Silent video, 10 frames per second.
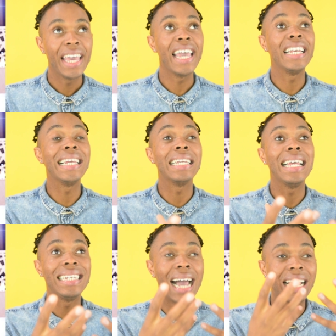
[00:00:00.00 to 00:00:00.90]

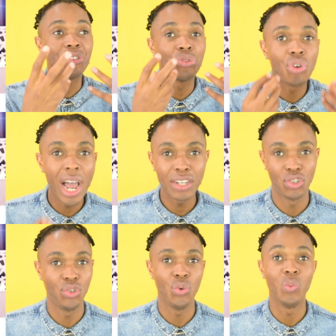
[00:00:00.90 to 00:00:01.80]
It
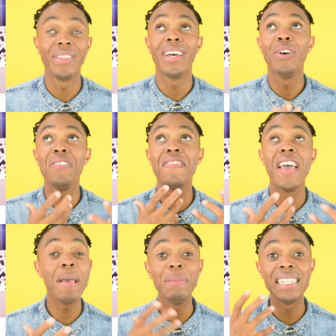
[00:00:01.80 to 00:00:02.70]
attracts you without
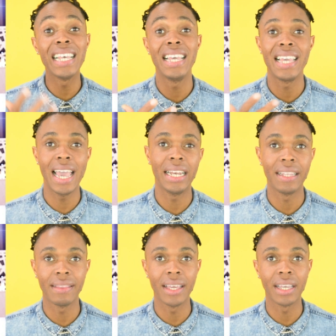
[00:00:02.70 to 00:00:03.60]
them saying
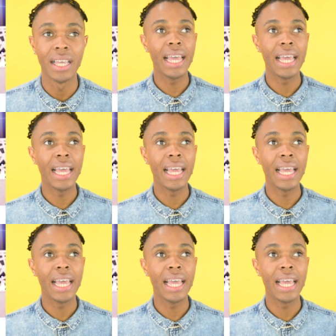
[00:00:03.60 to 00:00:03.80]
anything.